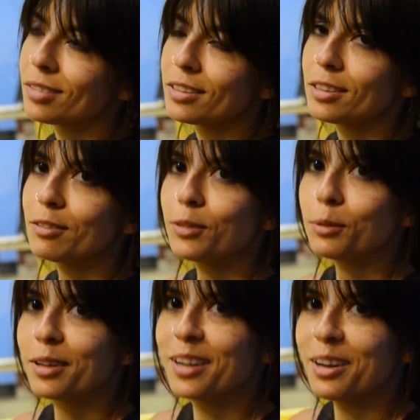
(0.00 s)
as if you
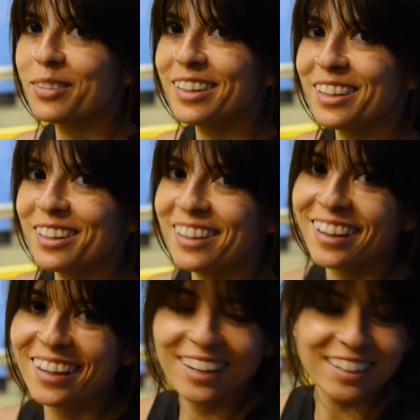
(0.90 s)
were coming in
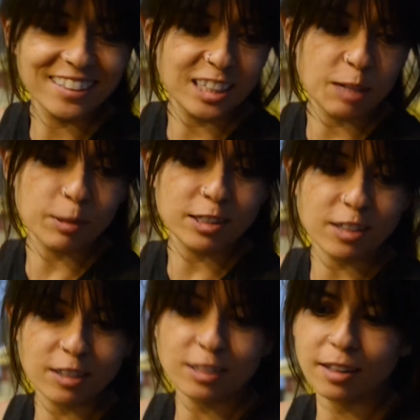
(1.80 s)
to see a
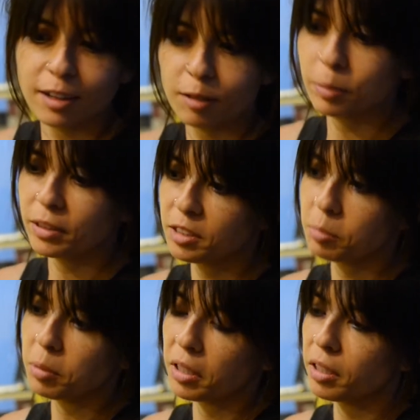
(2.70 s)
massage
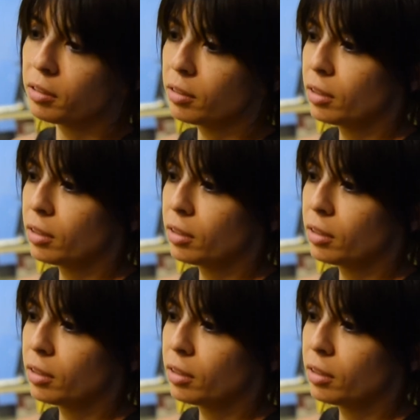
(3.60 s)
therapist, but